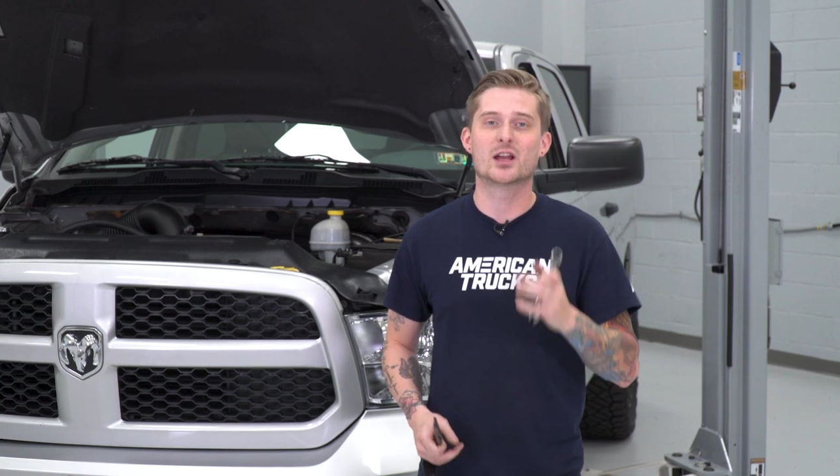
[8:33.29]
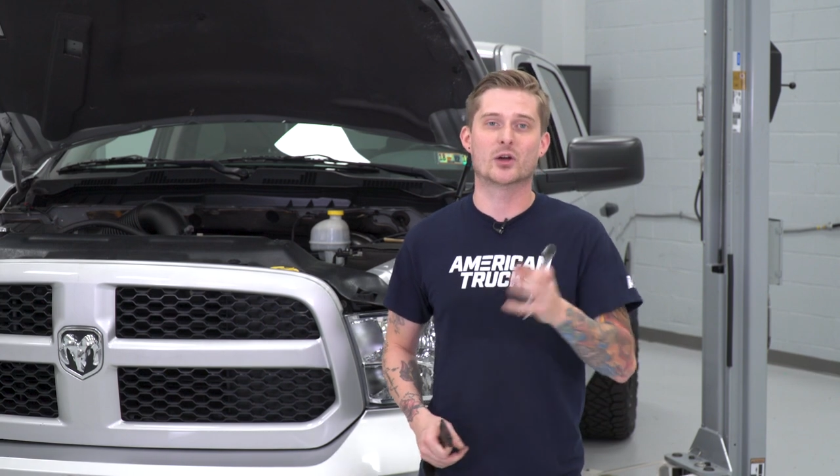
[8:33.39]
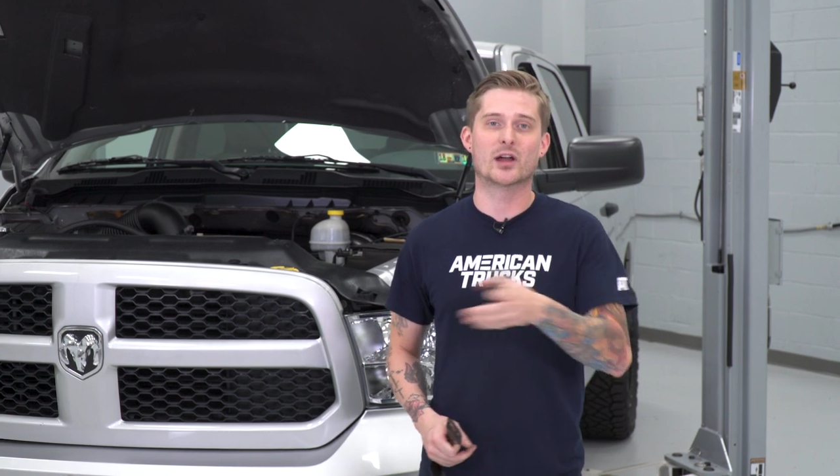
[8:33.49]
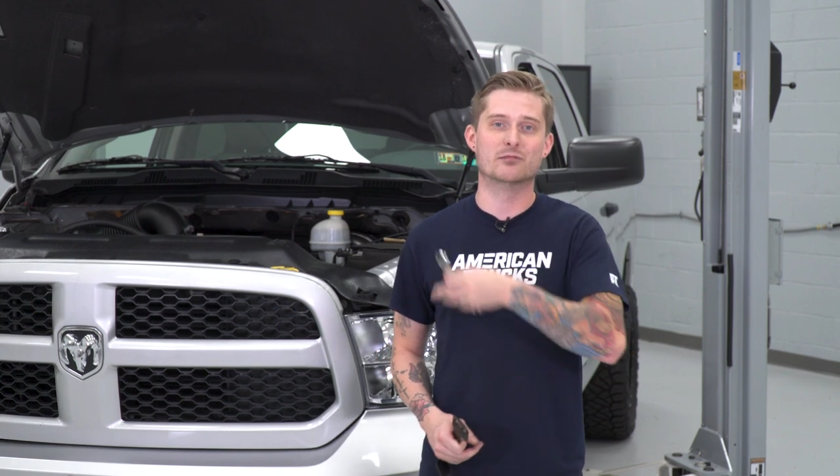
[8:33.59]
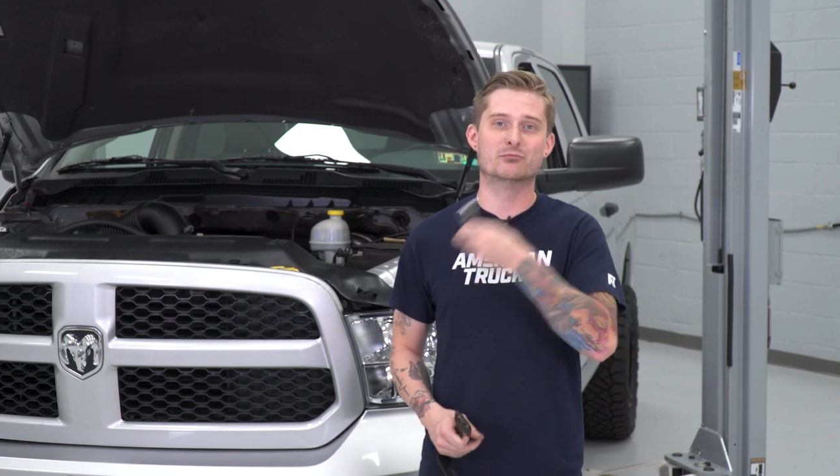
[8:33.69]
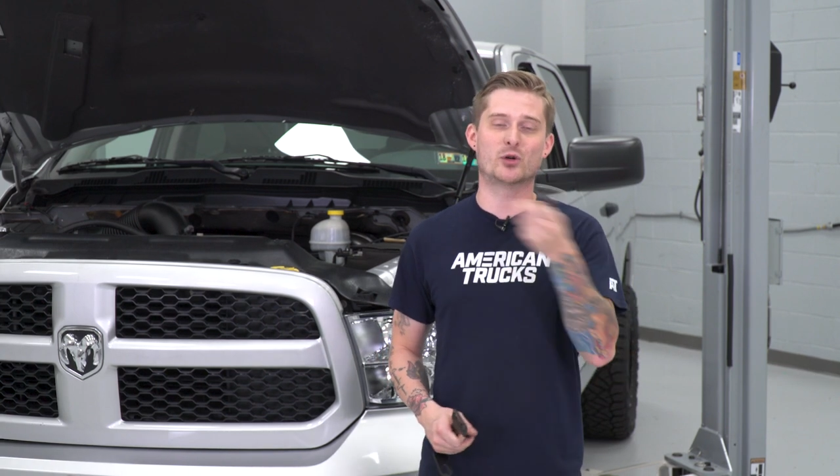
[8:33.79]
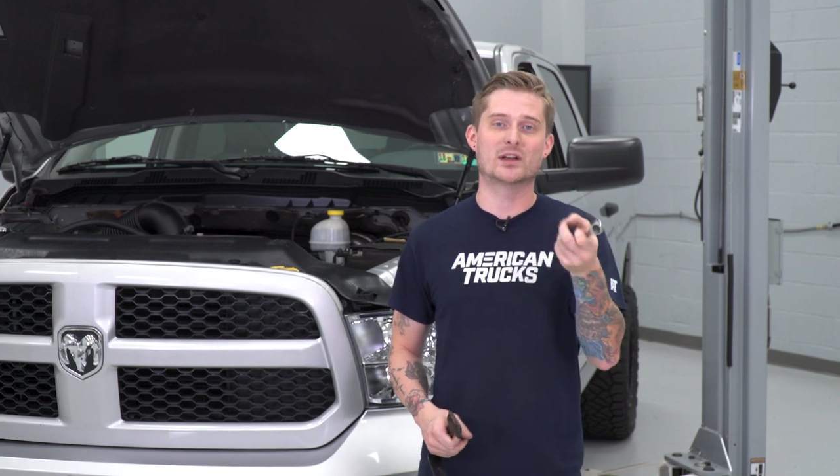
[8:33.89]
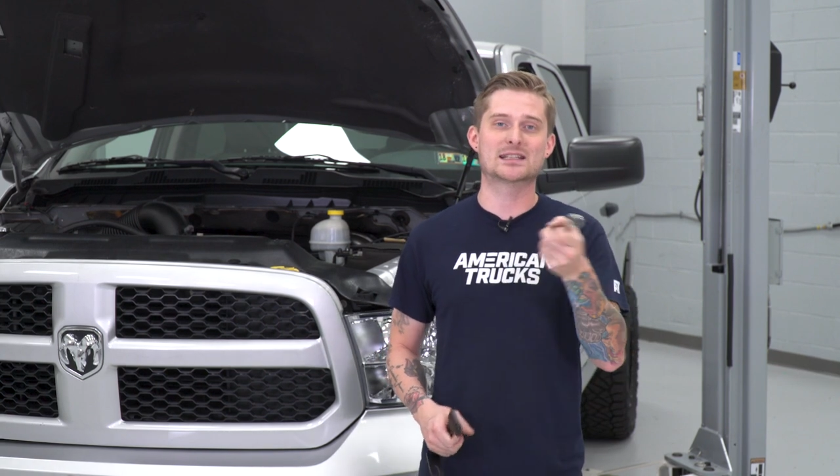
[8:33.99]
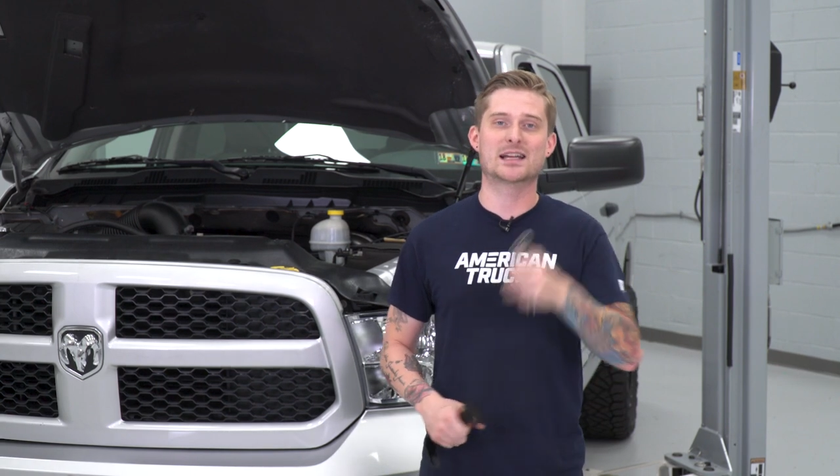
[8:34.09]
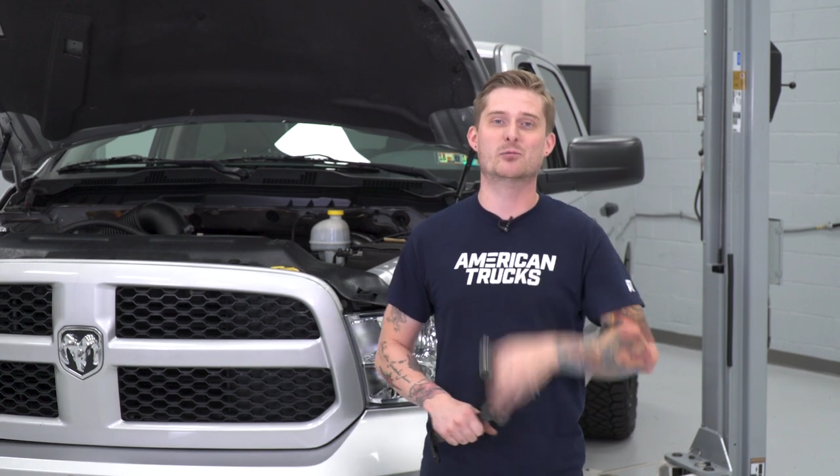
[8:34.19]
Go ahead and pull
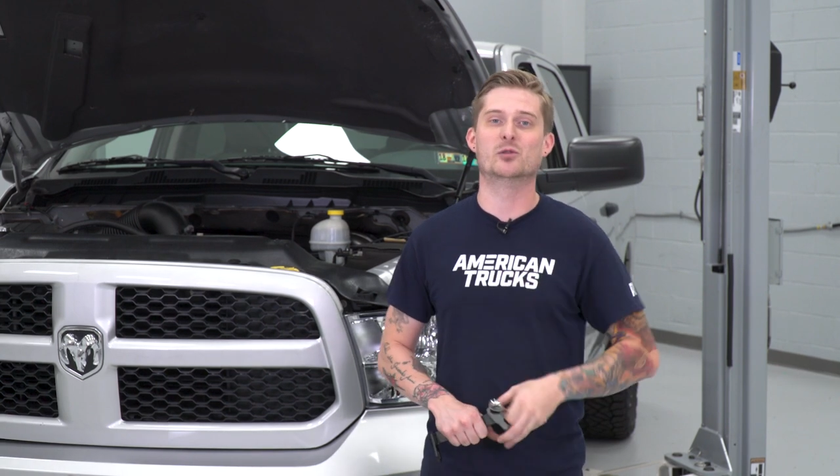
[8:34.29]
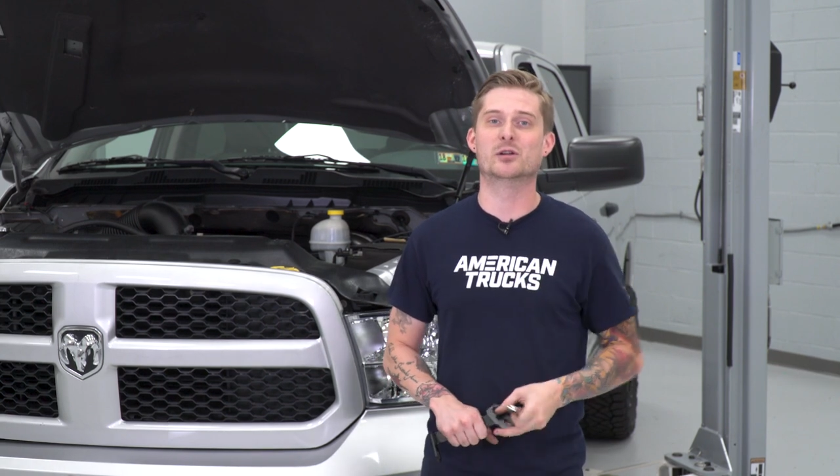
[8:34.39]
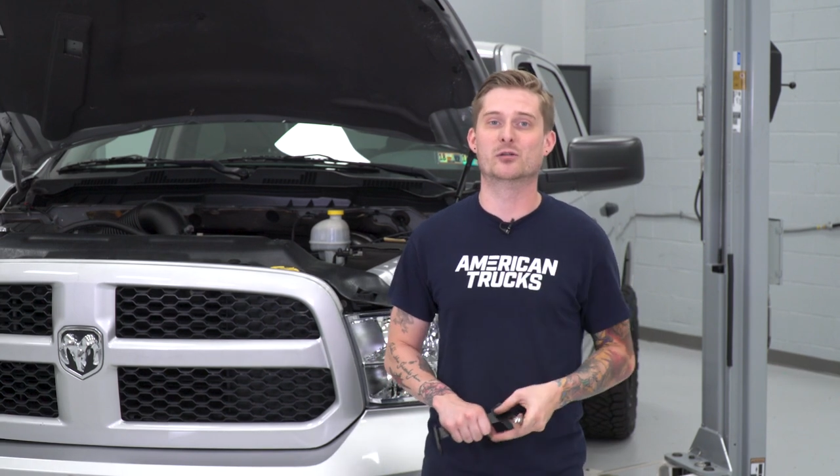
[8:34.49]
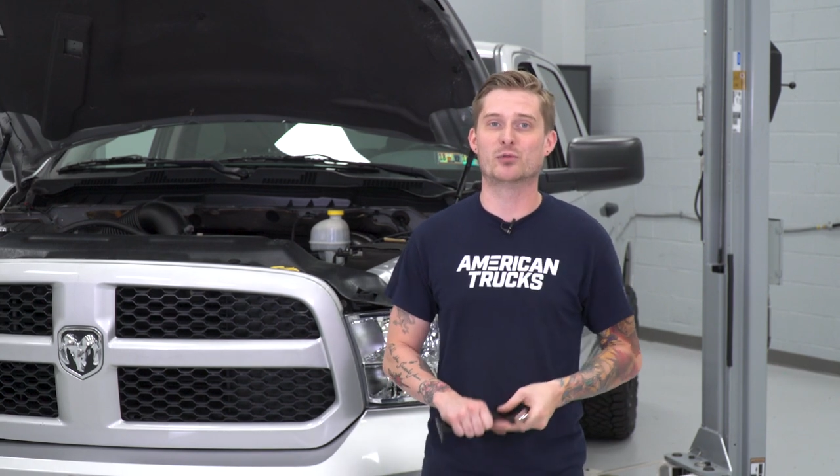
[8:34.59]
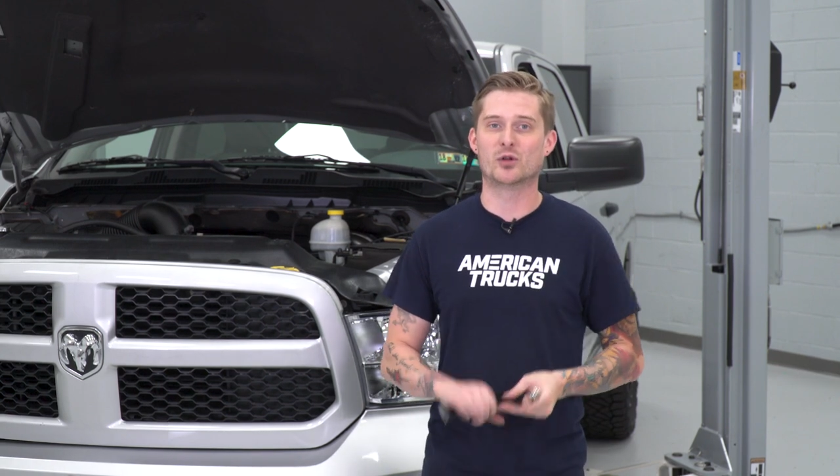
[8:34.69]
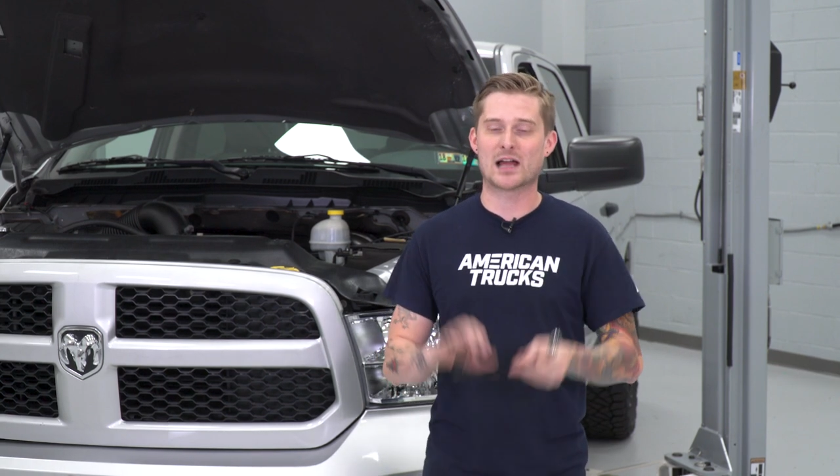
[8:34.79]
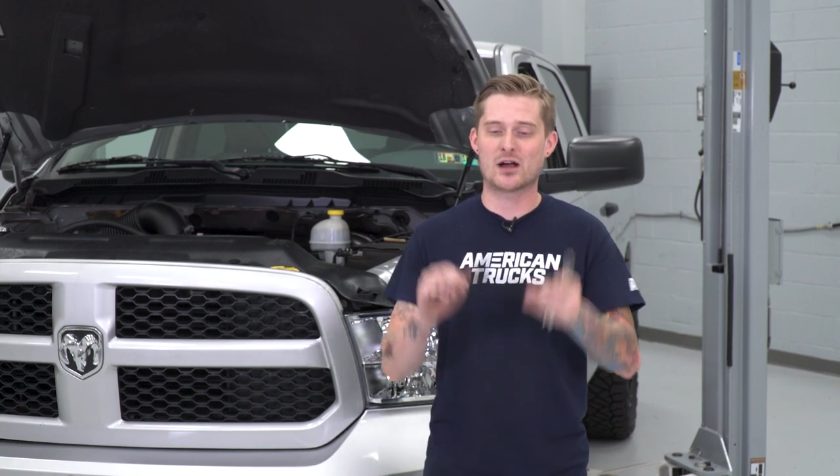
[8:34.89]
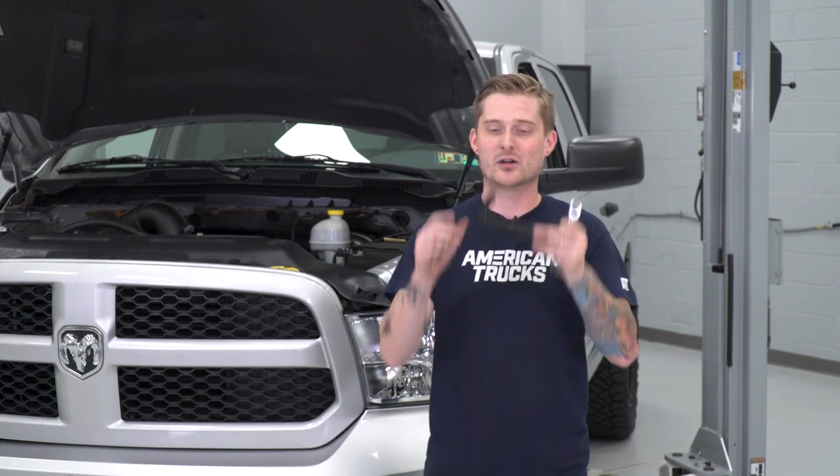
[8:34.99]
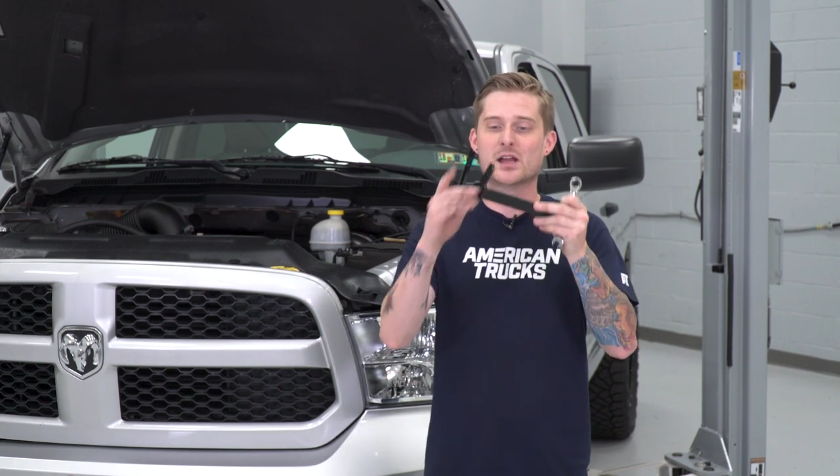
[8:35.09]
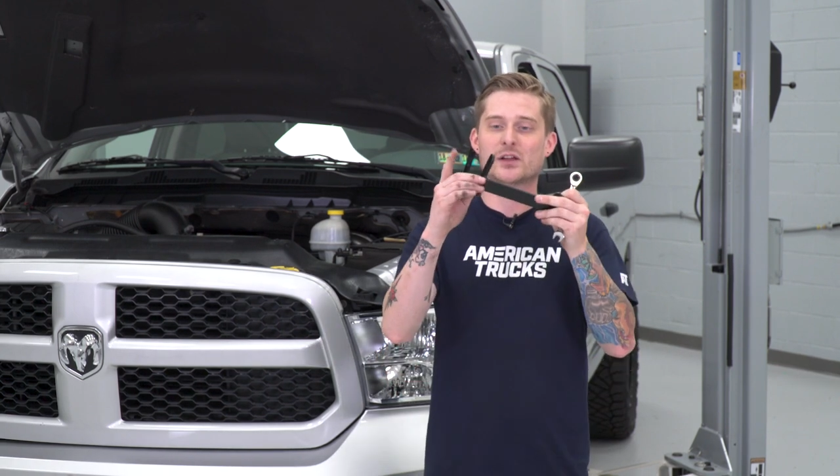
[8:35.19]
that 10mm bolt out,